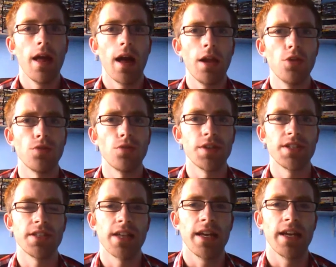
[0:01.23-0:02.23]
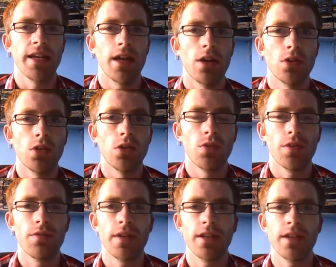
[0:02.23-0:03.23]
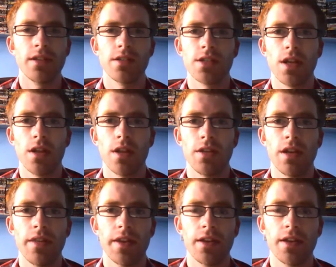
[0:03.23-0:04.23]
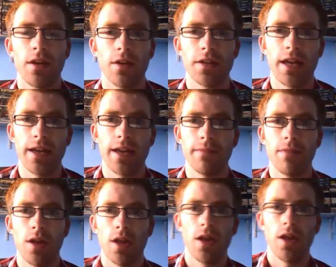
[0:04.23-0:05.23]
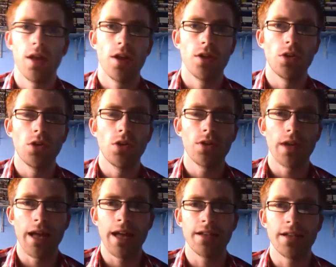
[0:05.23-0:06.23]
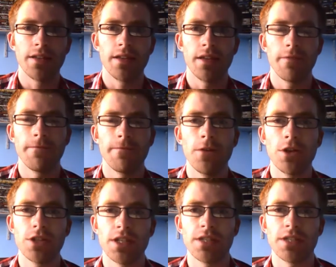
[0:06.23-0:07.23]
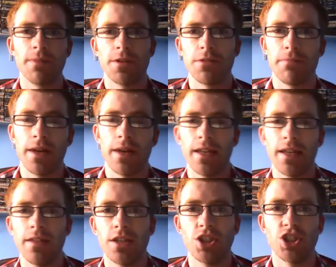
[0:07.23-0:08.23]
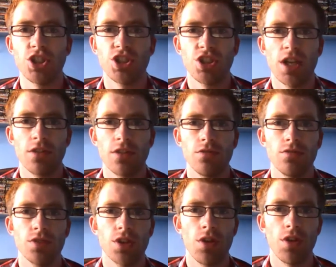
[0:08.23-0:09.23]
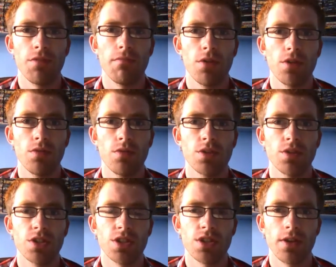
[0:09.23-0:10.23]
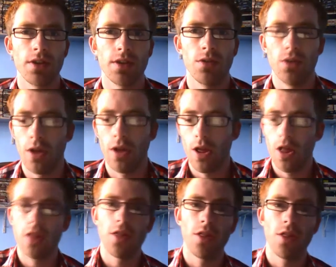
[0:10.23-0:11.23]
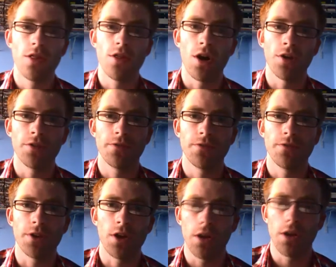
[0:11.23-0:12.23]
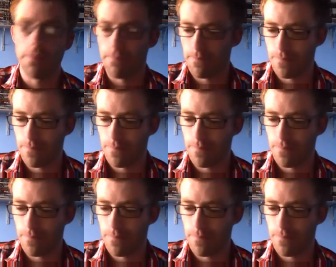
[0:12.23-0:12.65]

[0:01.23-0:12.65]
Hello, this is a Lord of the Rings The Living card game. Look at the first expansion pack in the Shadows of Mirkwood cycle, The Hunt for Gollum.